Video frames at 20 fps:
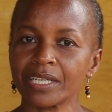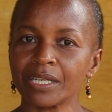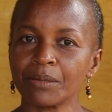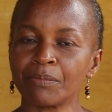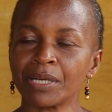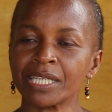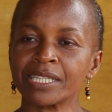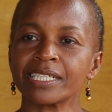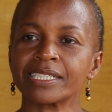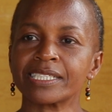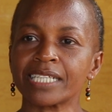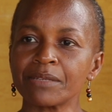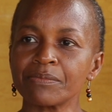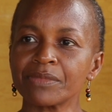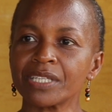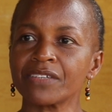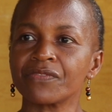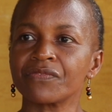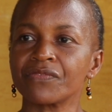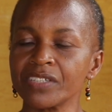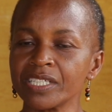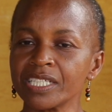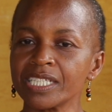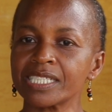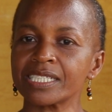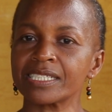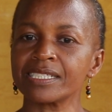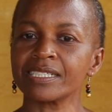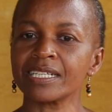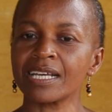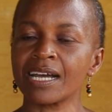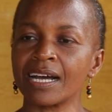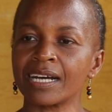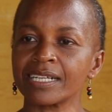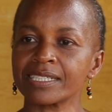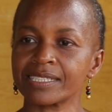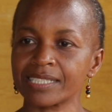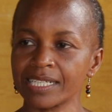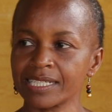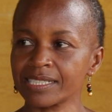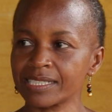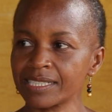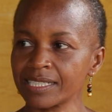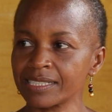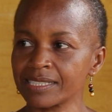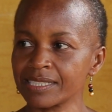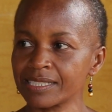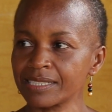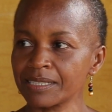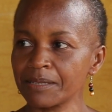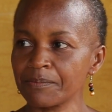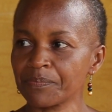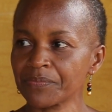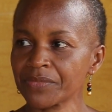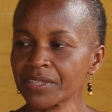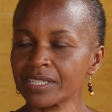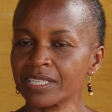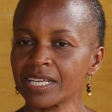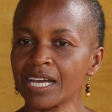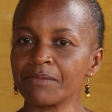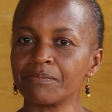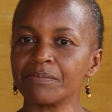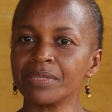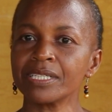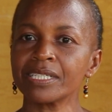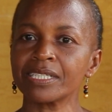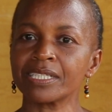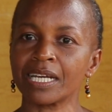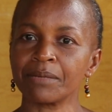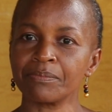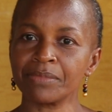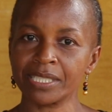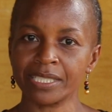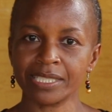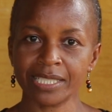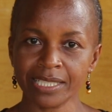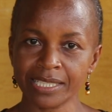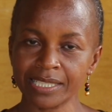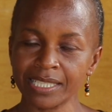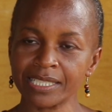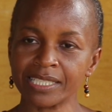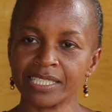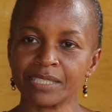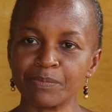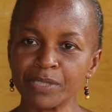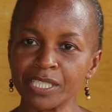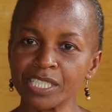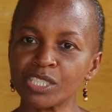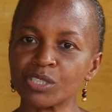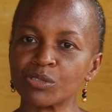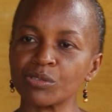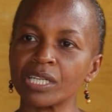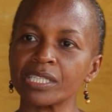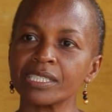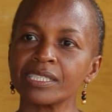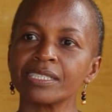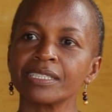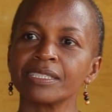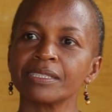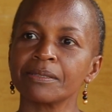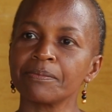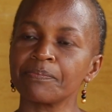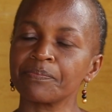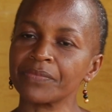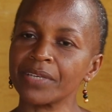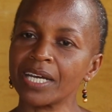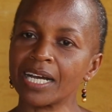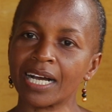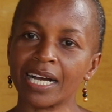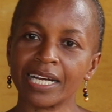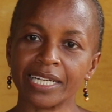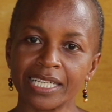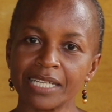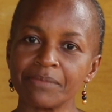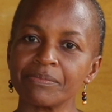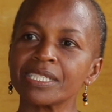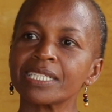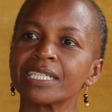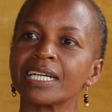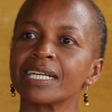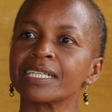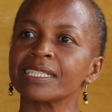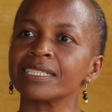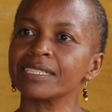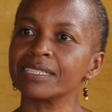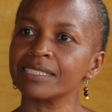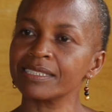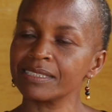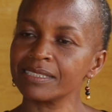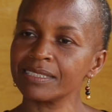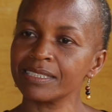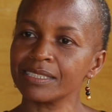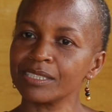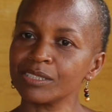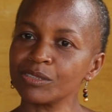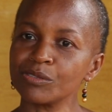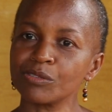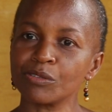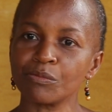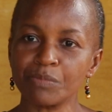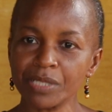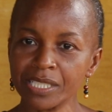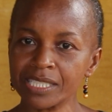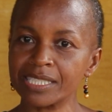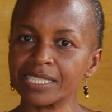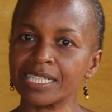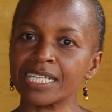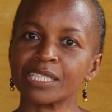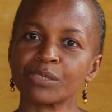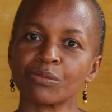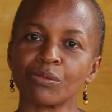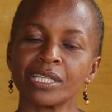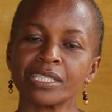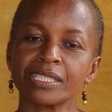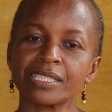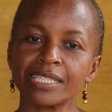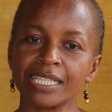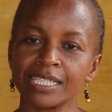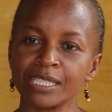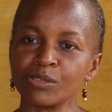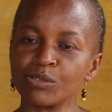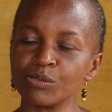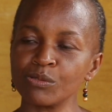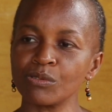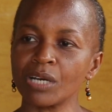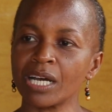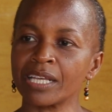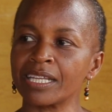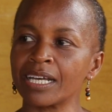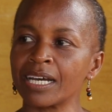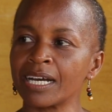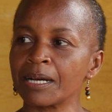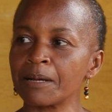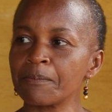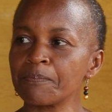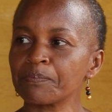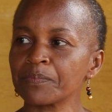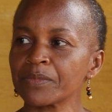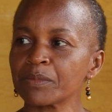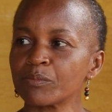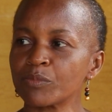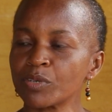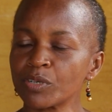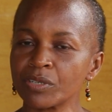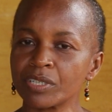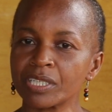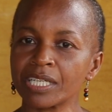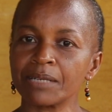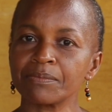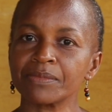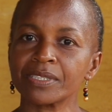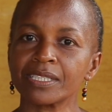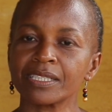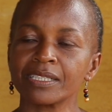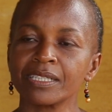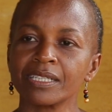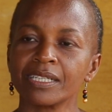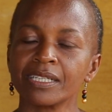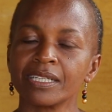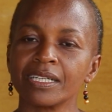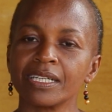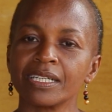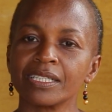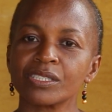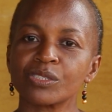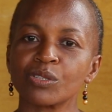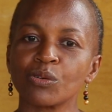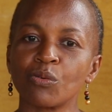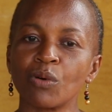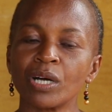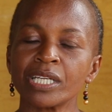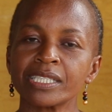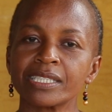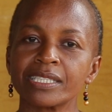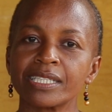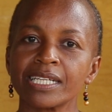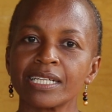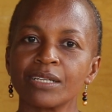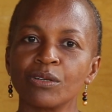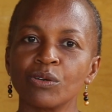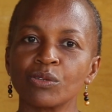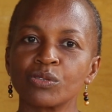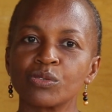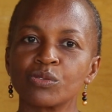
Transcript: by the time they finish their sentence, they have been rehabilitated spiritually, academically, business-wise. They do other programs. So once they go